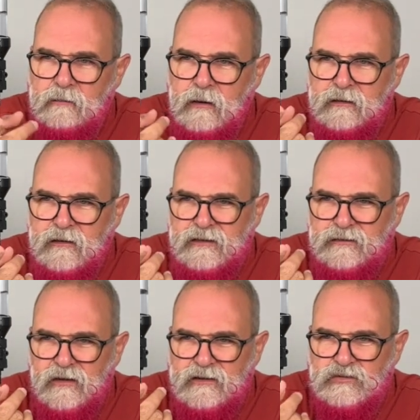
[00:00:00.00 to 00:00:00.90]
maybe
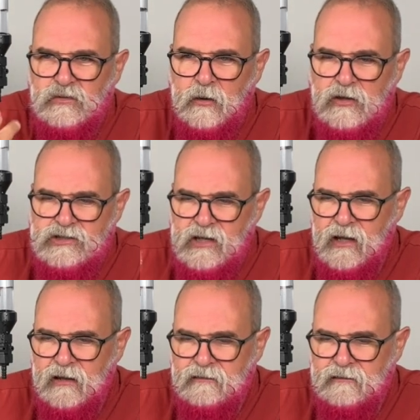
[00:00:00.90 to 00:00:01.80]
this feels too much
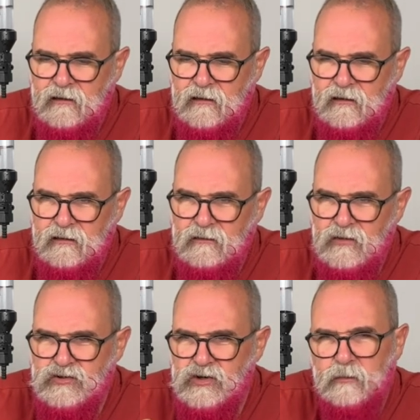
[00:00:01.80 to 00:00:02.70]
and
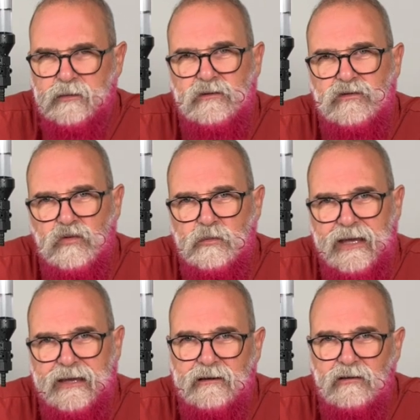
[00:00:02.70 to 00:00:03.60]
the drop is too
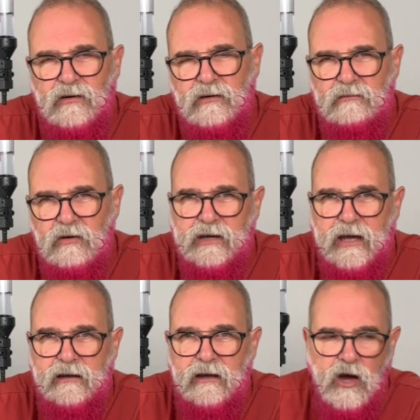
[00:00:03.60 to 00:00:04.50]
big,
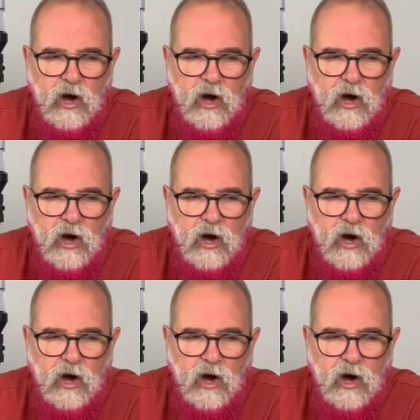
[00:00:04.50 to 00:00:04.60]
okay,